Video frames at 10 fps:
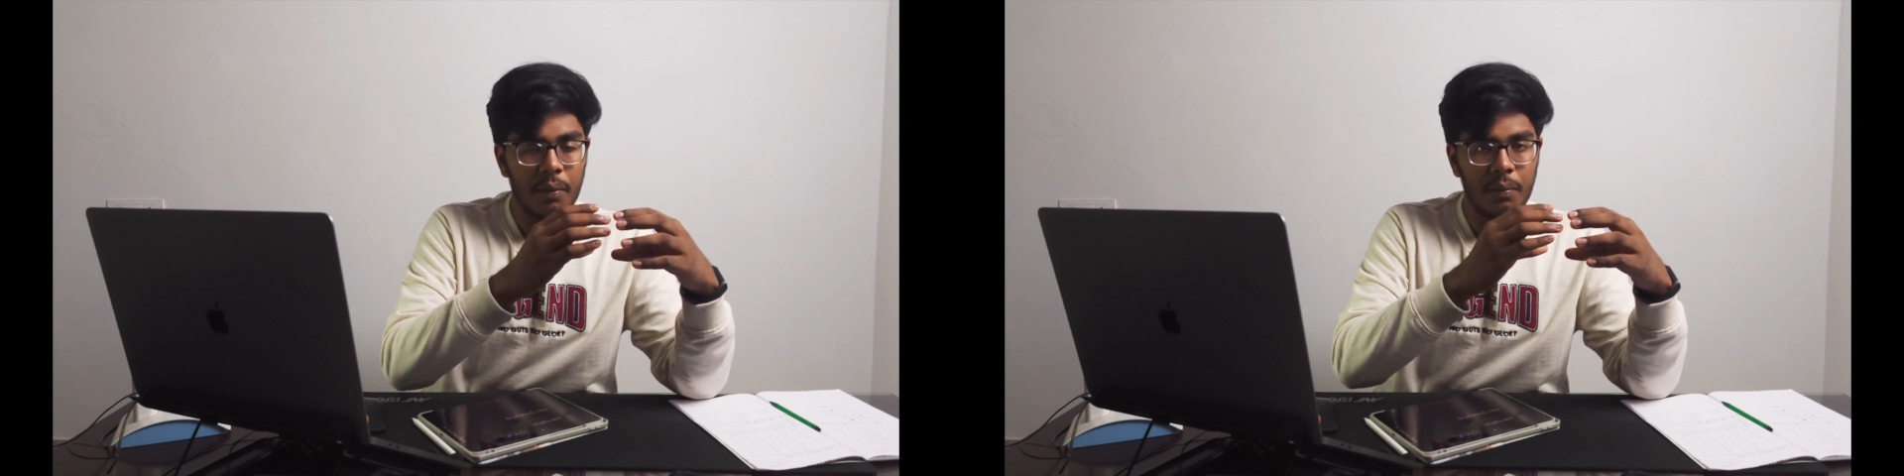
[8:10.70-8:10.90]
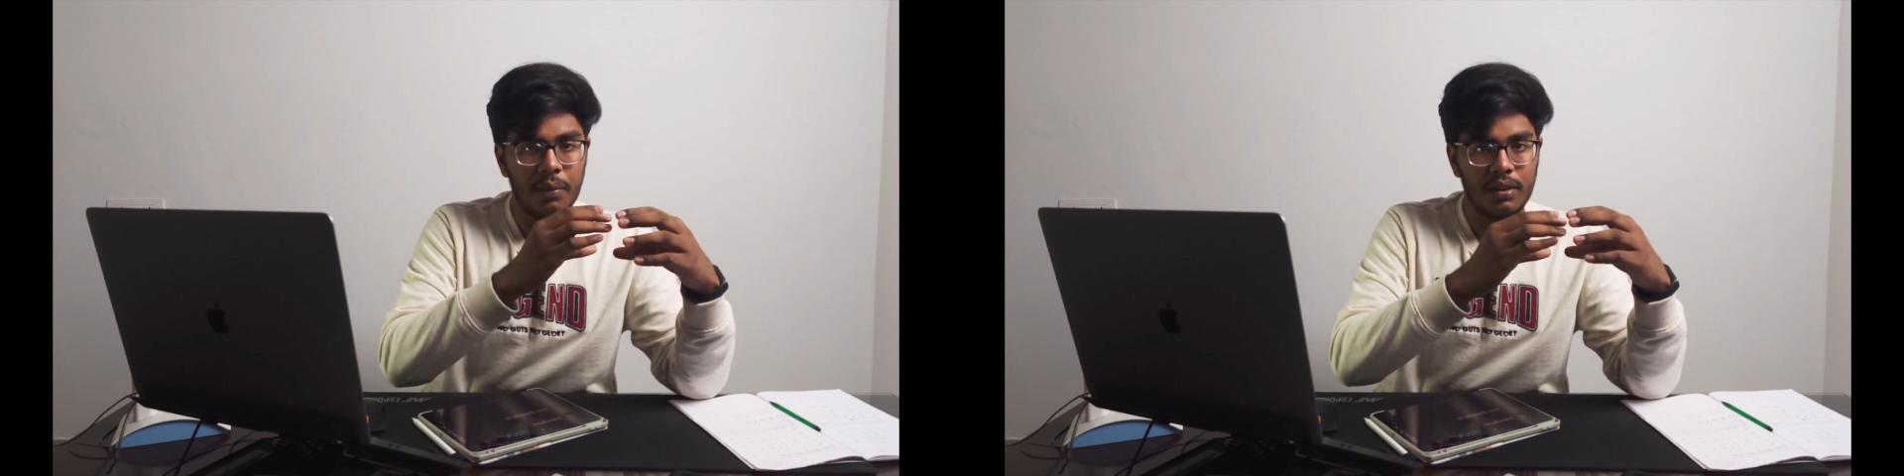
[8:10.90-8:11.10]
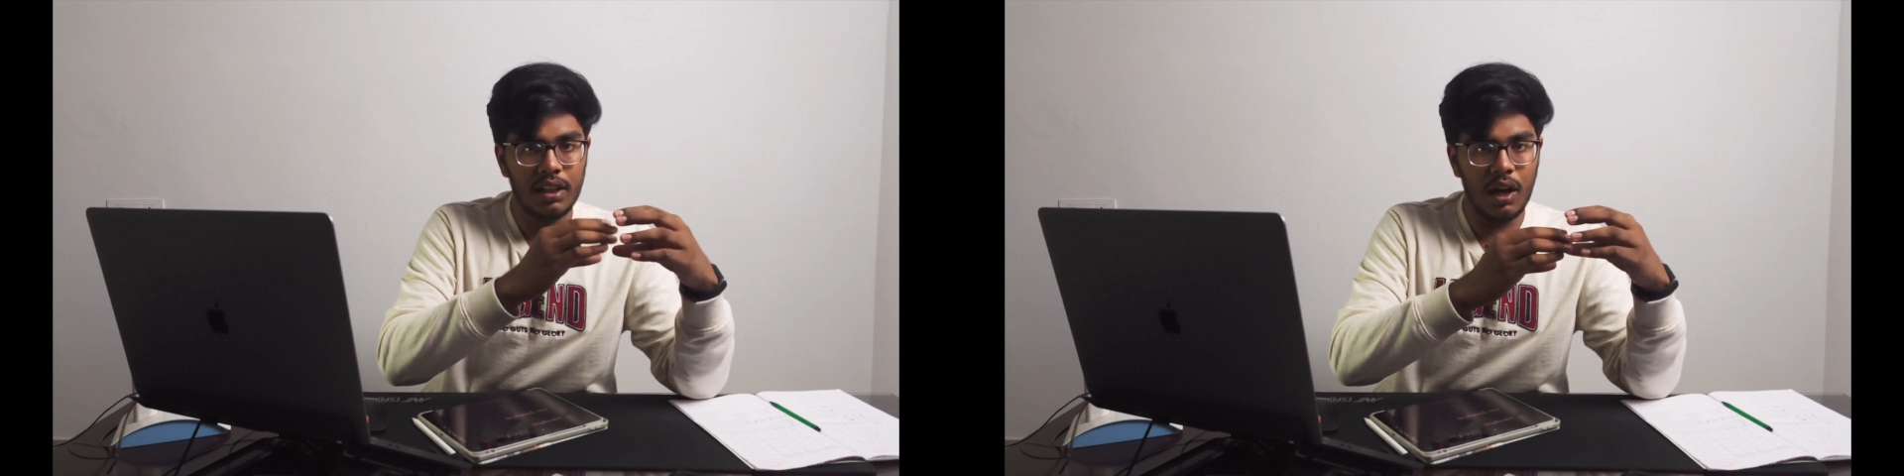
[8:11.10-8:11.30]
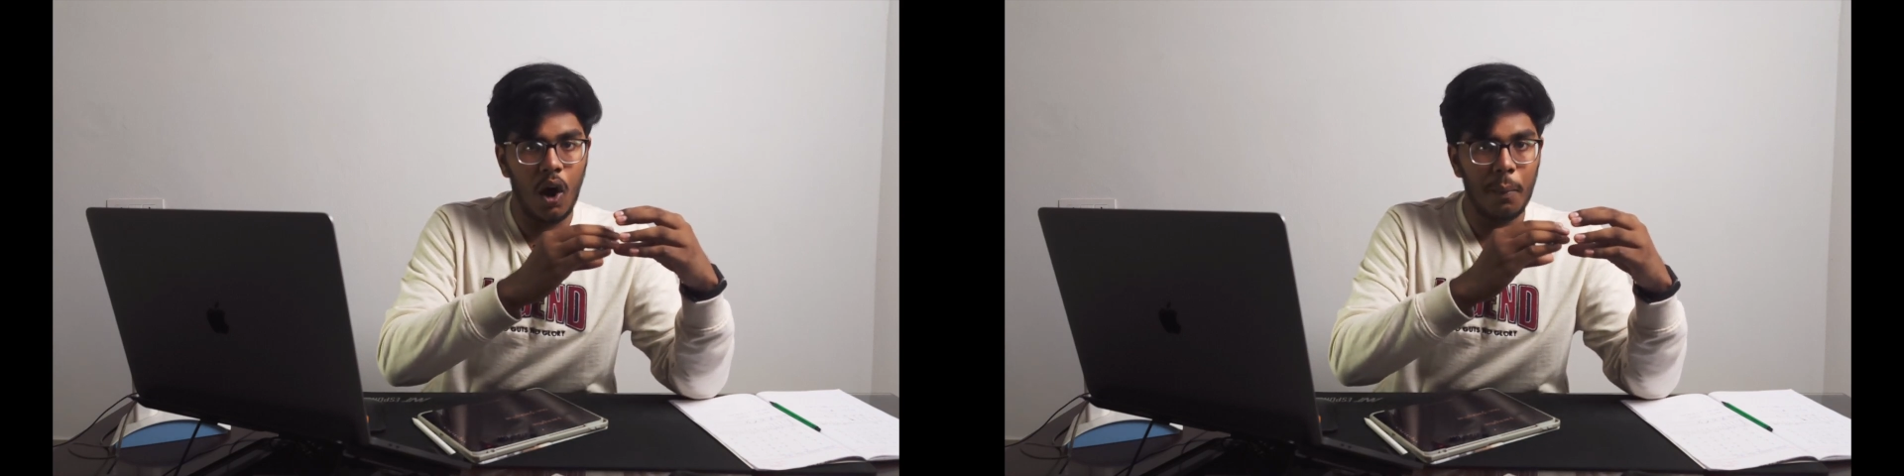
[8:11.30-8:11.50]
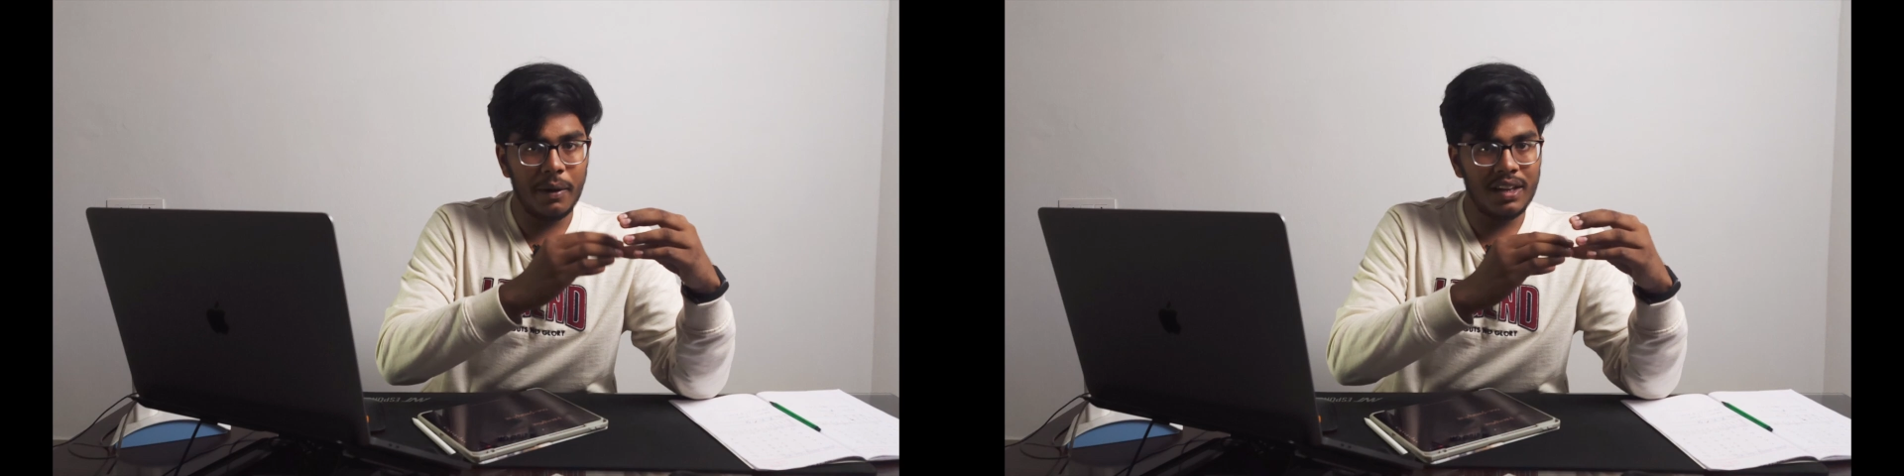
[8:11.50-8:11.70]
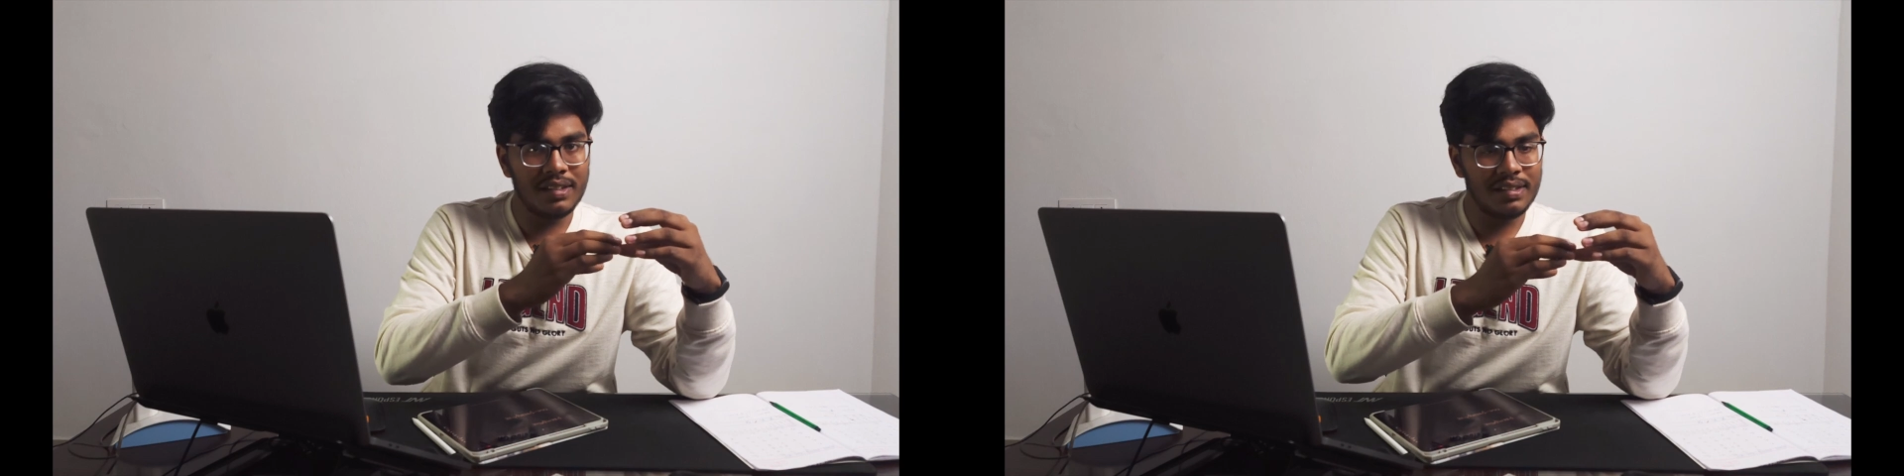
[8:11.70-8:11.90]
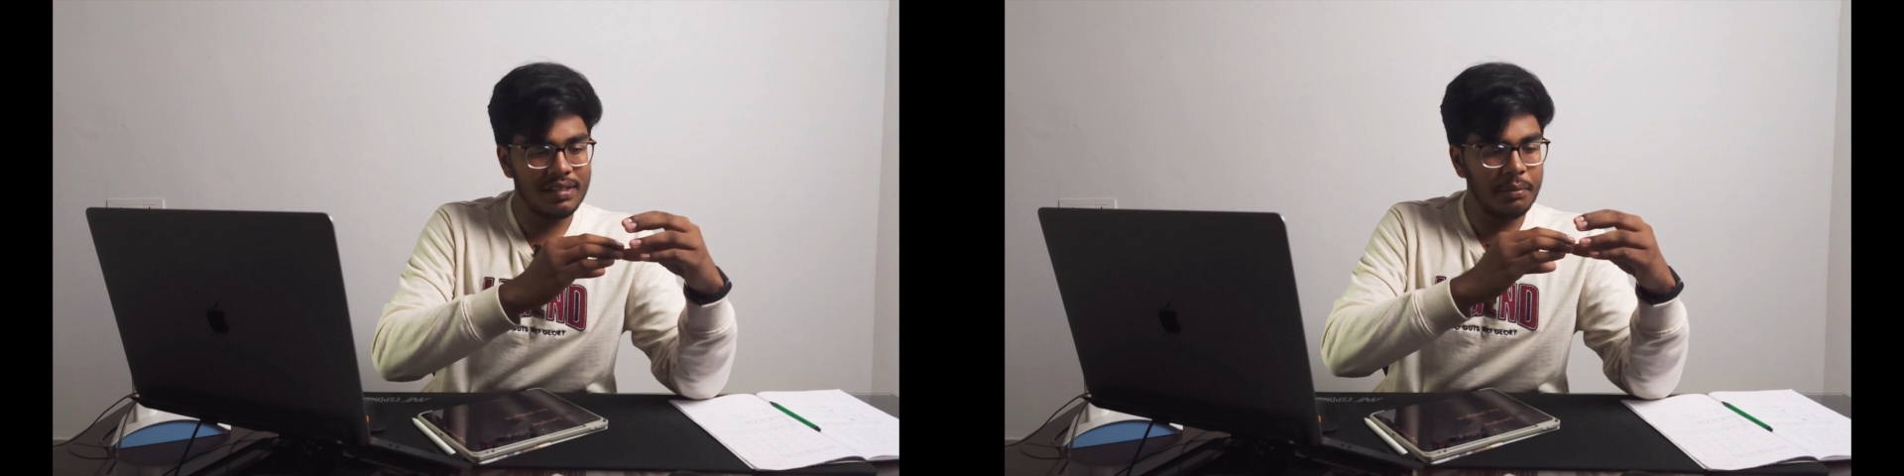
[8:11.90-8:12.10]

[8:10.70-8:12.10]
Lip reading: the operating system